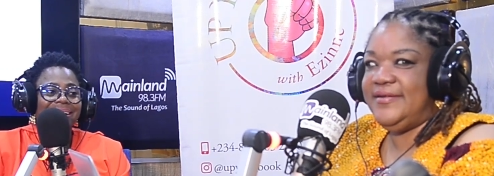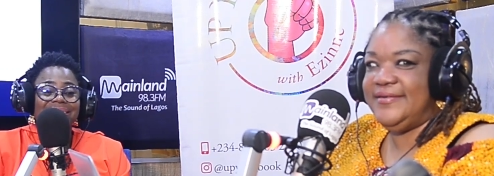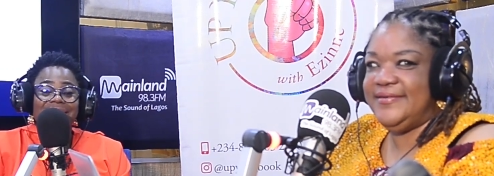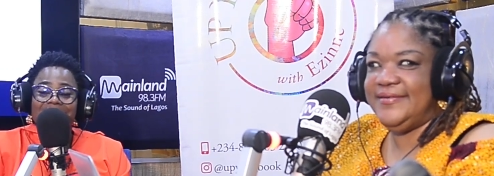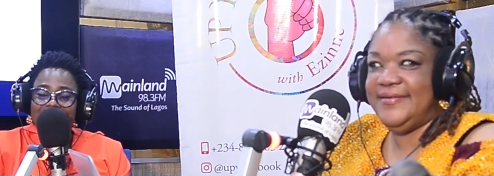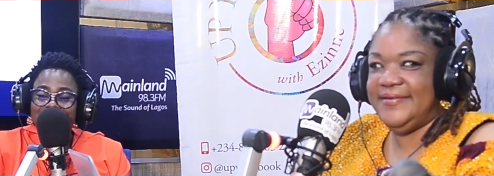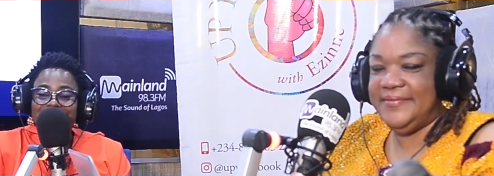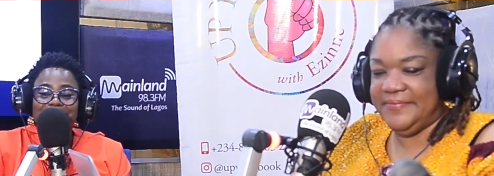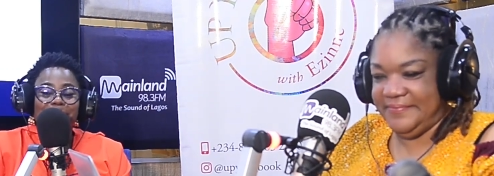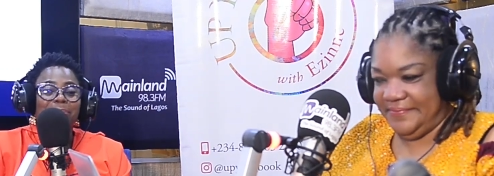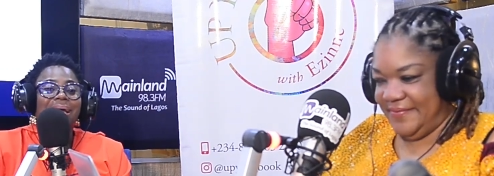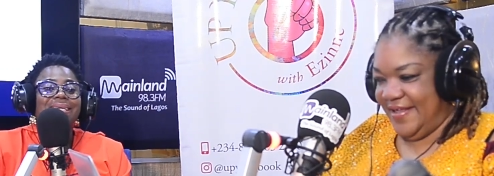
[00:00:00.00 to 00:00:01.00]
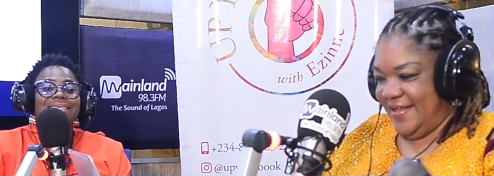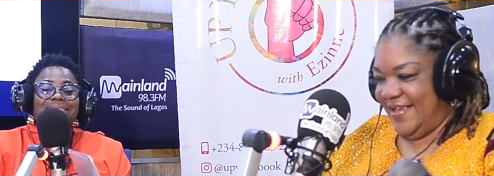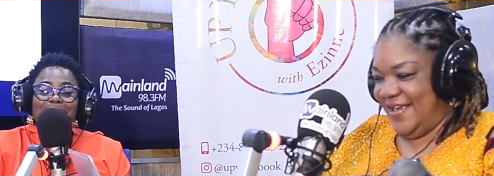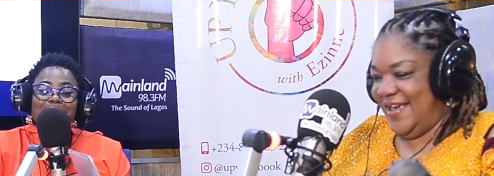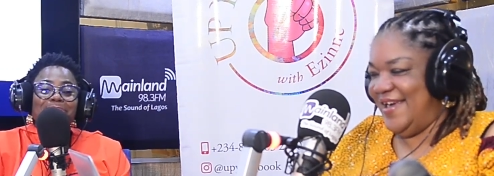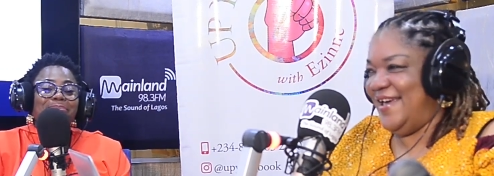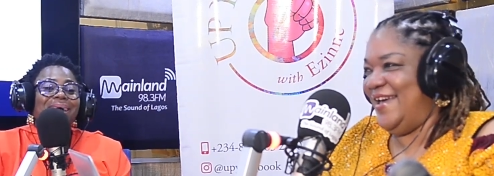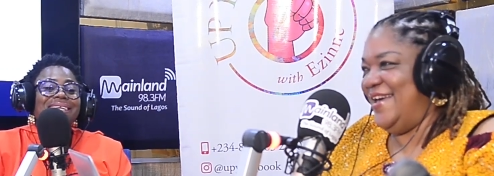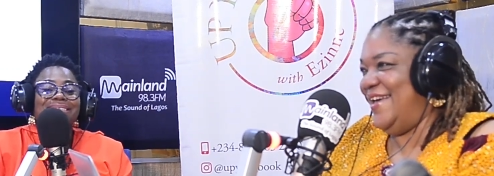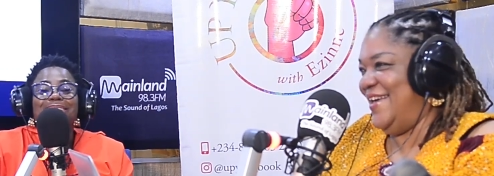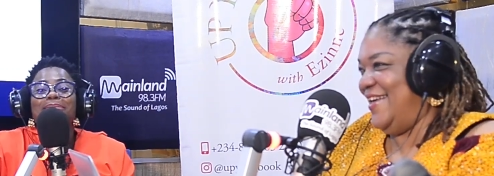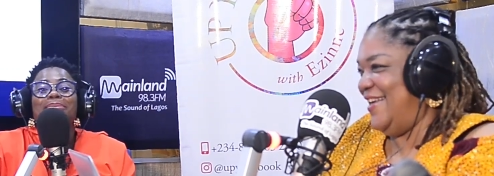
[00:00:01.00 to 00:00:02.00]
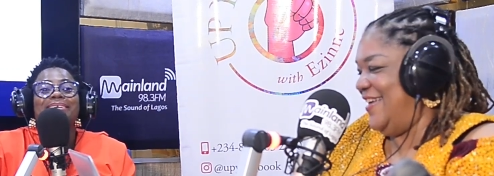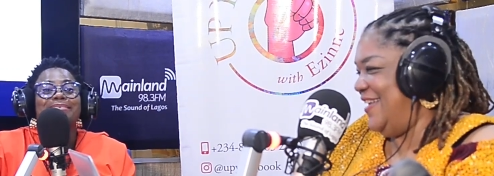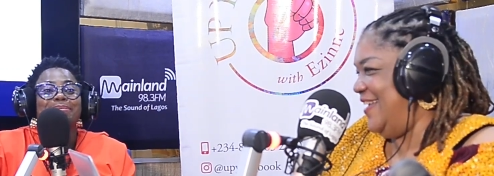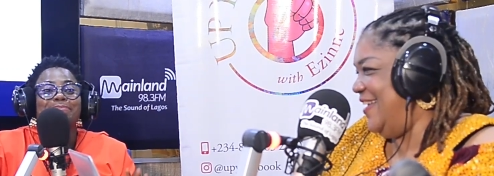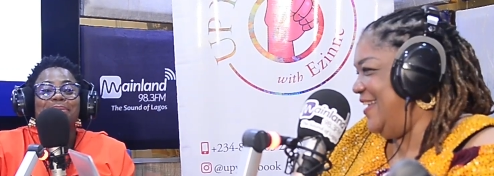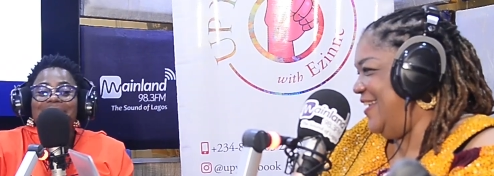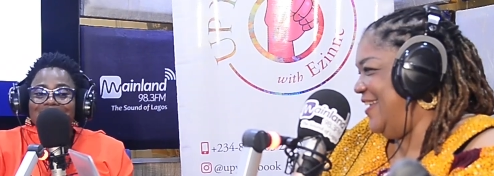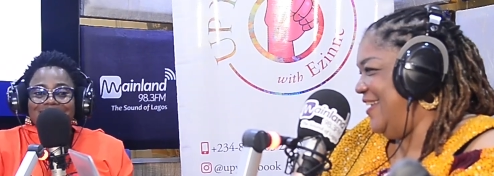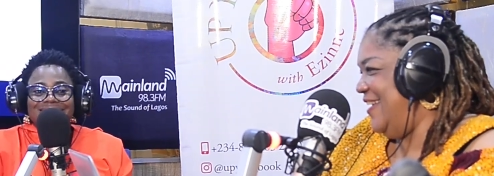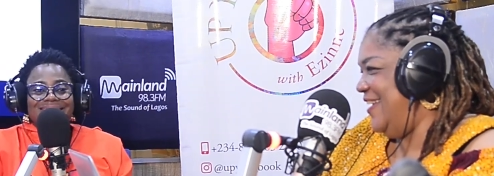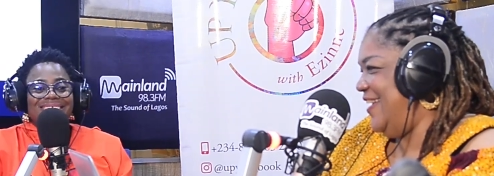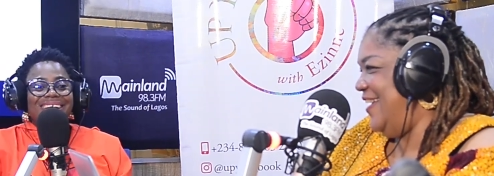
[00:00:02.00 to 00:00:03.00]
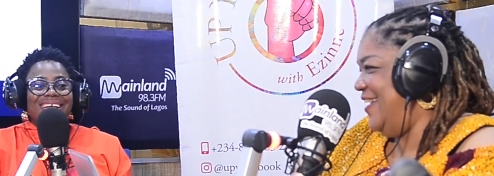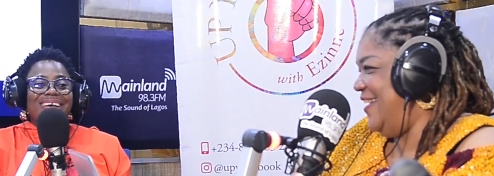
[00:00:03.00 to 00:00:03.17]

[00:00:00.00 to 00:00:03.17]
Speaker 1: Yes, my team, my team is the best.